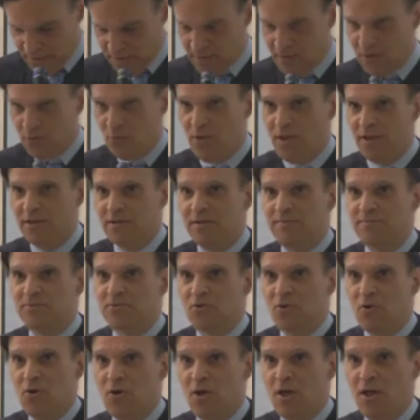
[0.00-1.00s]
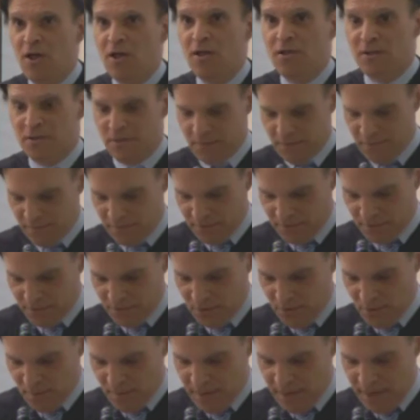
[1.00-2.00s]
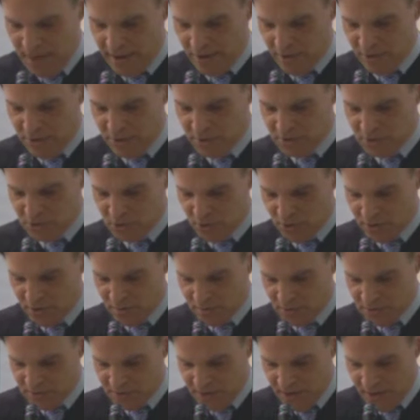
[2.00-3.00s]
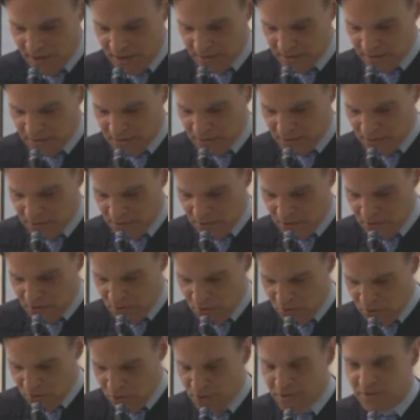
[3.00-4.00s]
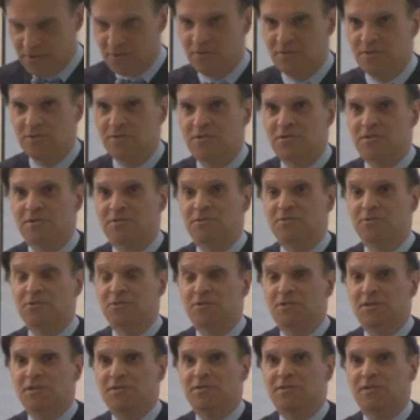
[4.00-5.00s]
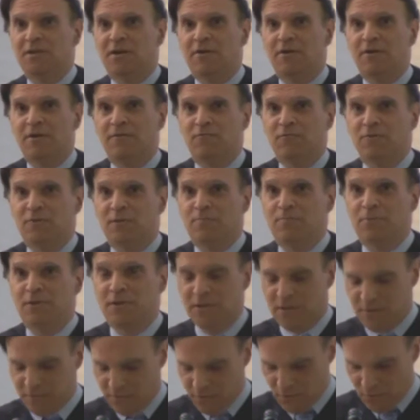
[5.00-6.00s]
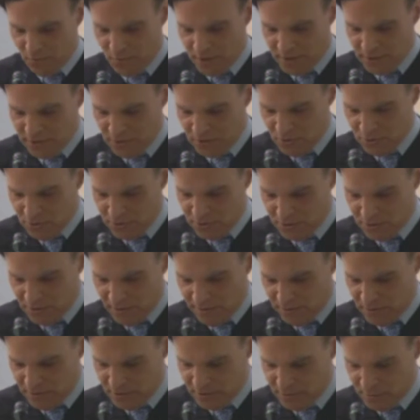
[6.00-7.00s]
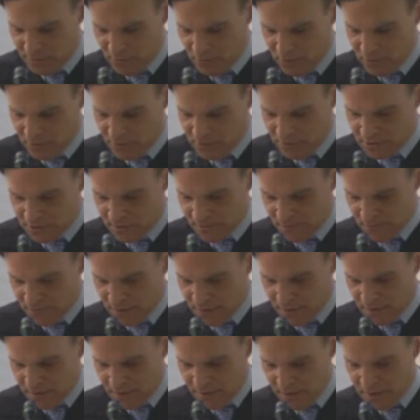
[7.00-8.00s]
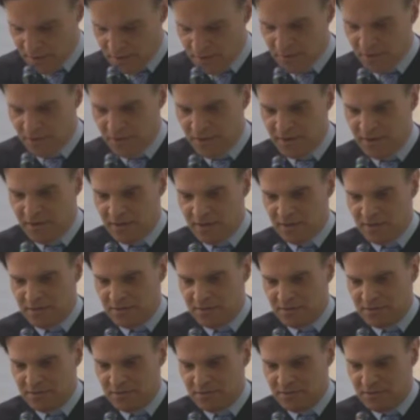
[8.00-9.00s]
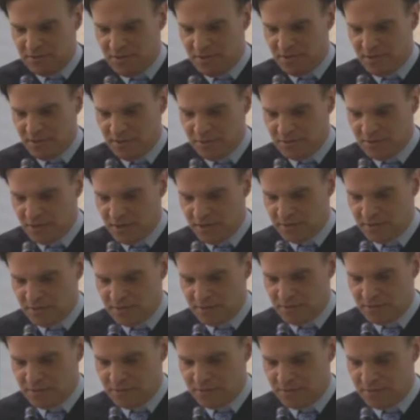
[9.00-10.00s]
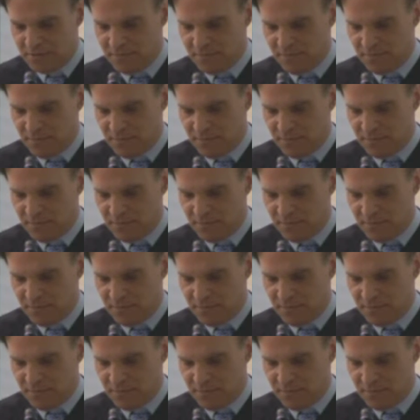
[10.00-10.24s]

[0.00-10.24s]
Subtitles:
It welcomes all, no matter their circumstance, who look to the judiciary for the peaceful resolution of disputes, the litigants seeking justice,